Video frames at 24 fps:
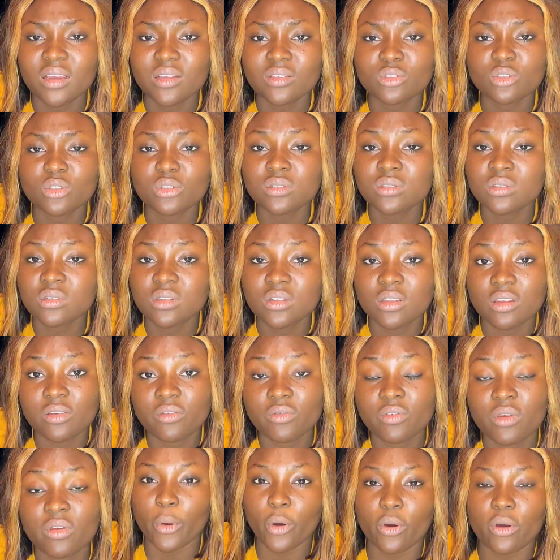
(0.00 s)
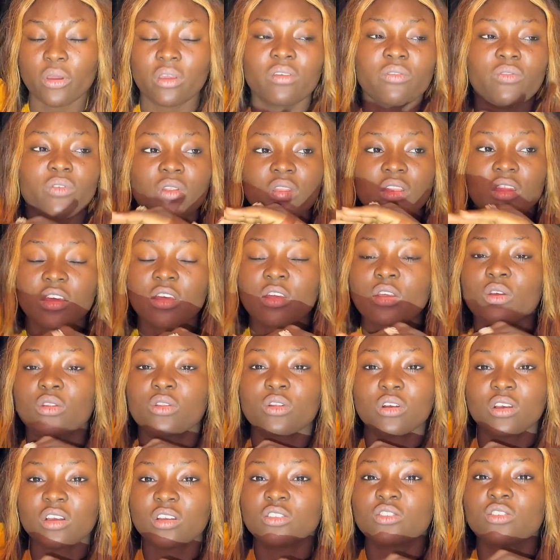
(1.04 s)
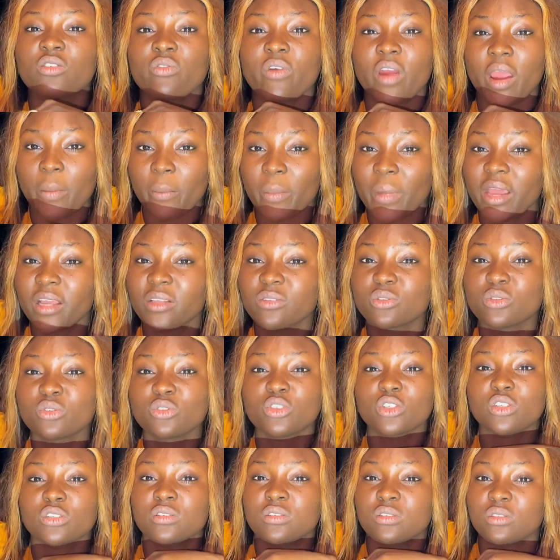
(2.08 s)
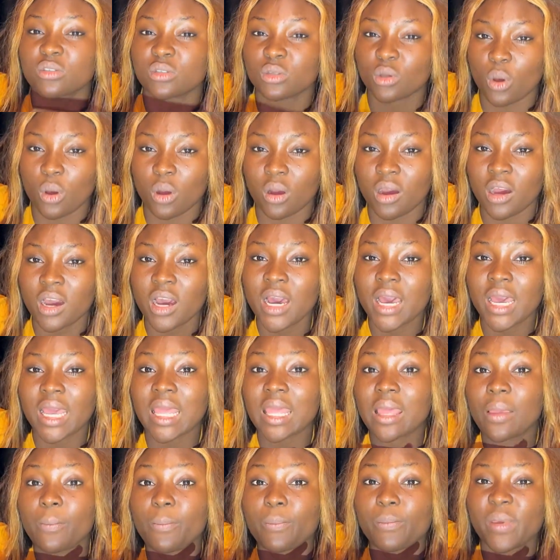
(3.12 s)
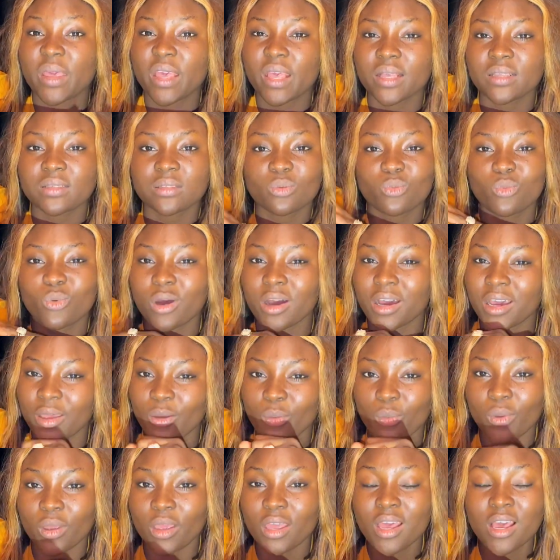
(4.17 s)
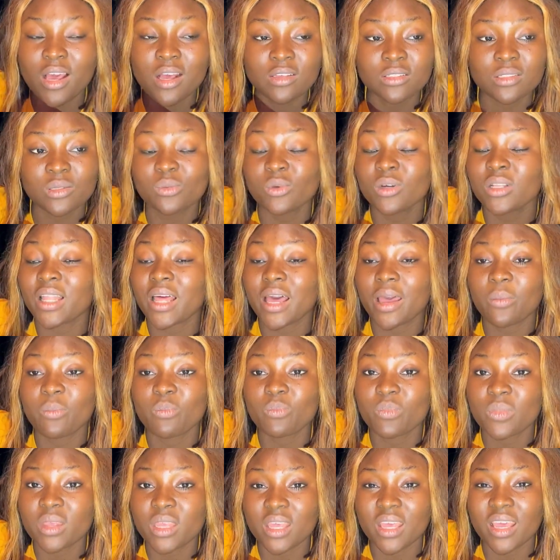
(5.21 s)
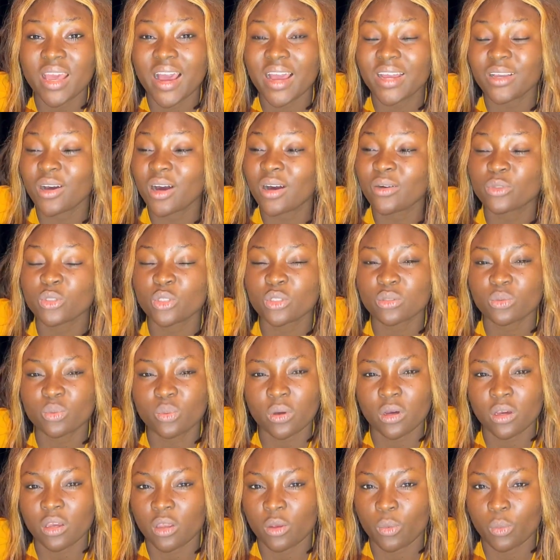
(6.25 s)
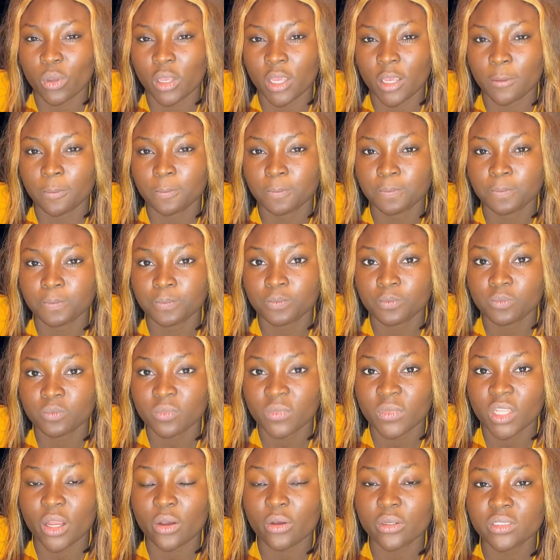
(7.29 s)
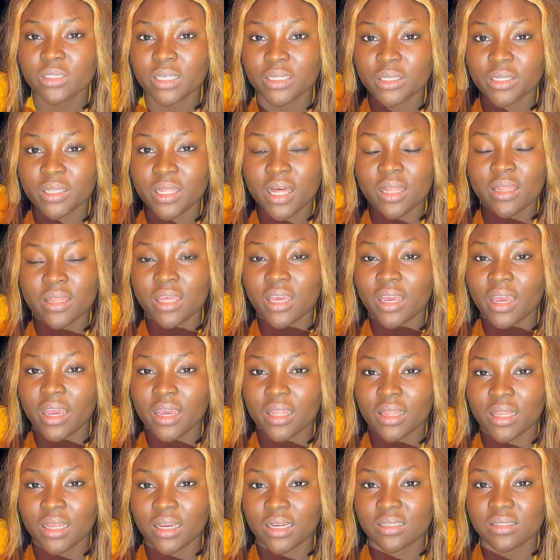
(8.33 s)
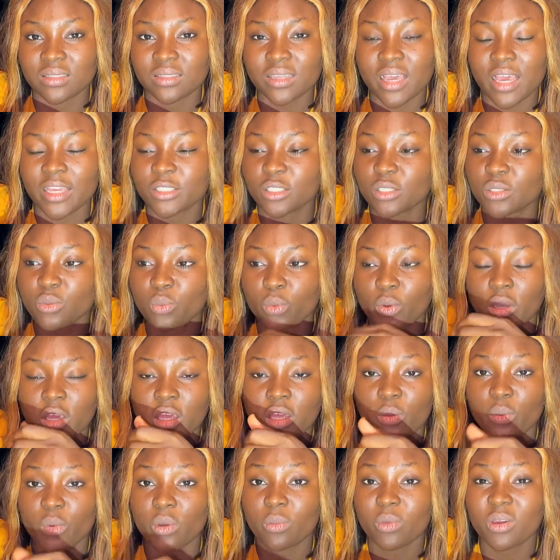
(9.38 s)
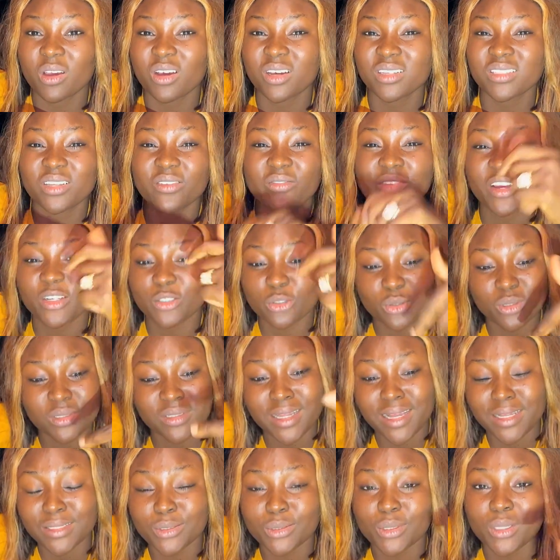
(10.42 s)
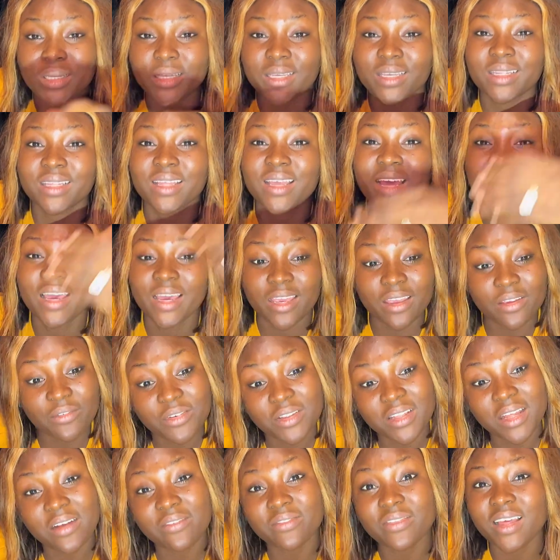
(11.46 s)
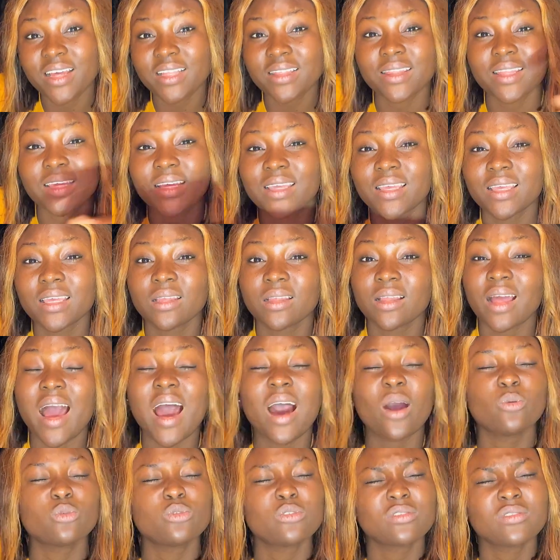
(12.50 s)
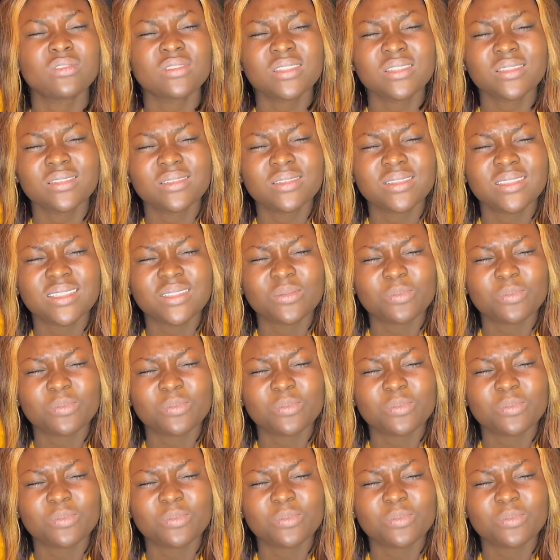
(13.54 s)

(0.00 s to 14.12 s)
just leave or if you think you're not in the right mind to just talk in peace walk away someone like me i i'll just walk away that was another thing i learned i just walk away because if i should start talking even after thinking i'll still